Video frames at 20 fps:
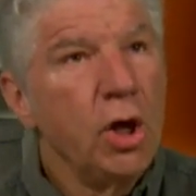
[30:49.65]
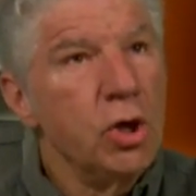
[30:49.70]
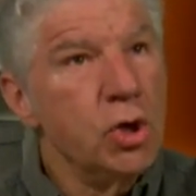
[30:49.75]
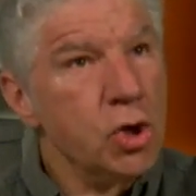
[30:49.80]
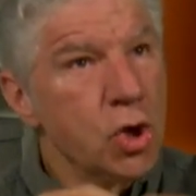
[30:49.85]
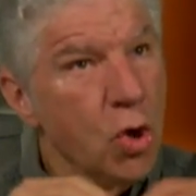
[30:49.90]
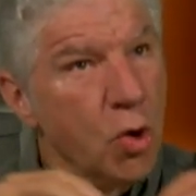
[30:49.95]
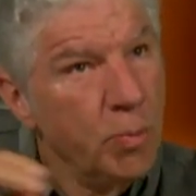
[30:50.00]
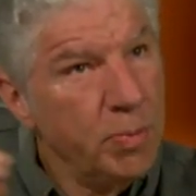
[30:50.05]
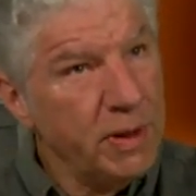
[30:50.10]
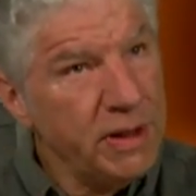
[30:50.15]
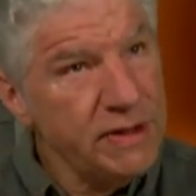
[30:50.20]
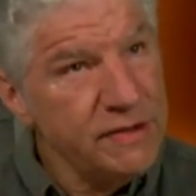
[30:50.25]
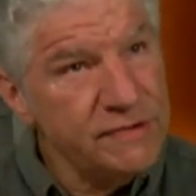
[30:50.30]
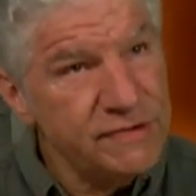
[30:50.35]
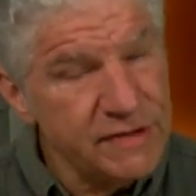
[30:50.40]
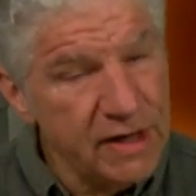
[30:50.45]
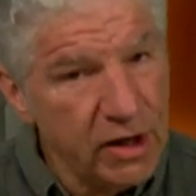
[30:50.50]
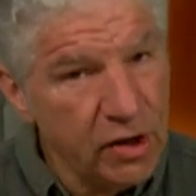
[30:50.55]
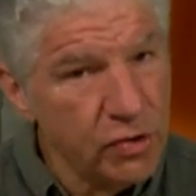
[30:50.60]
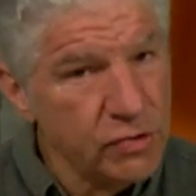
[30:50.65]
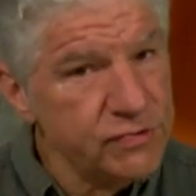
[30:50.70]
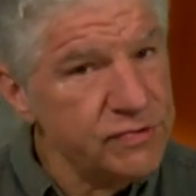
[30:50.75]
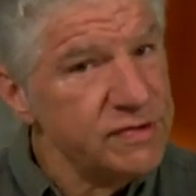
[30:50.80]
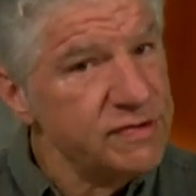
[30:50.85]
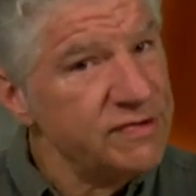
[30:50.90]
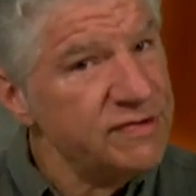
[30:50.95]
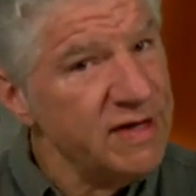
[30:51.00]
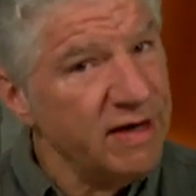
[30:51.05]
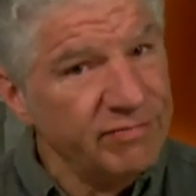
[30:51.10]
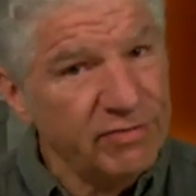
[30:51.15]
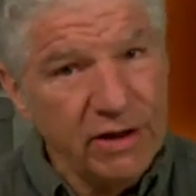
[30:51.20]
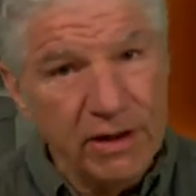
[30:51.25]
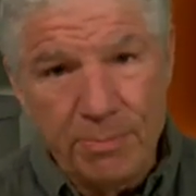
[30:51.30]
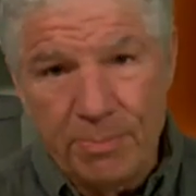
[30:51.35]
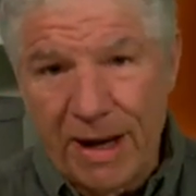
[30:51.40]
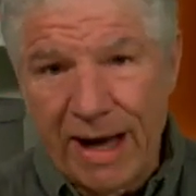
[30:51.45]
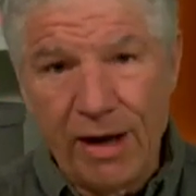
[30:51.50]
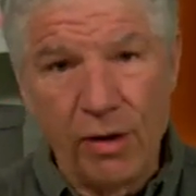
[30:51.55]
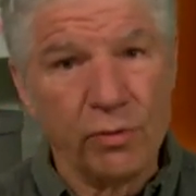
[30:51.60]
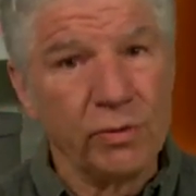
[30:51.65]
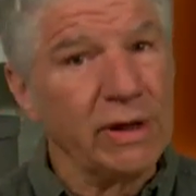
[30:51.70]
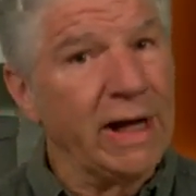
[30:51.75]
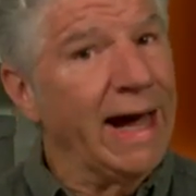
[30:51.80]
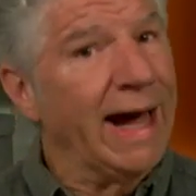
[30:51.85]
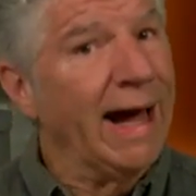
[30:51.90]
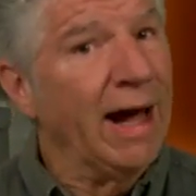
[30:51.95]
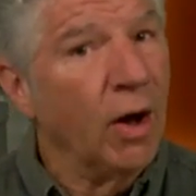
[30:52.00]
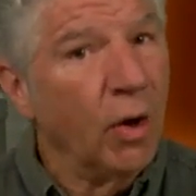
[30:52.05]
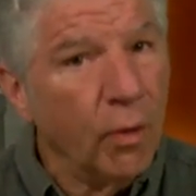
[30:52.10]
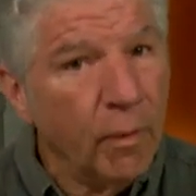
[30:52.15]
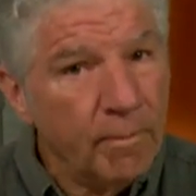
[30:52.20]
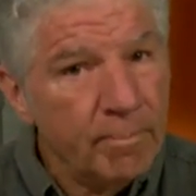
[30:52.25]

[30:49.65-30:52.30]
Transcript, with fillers: Nobody sells a 70 pound cow.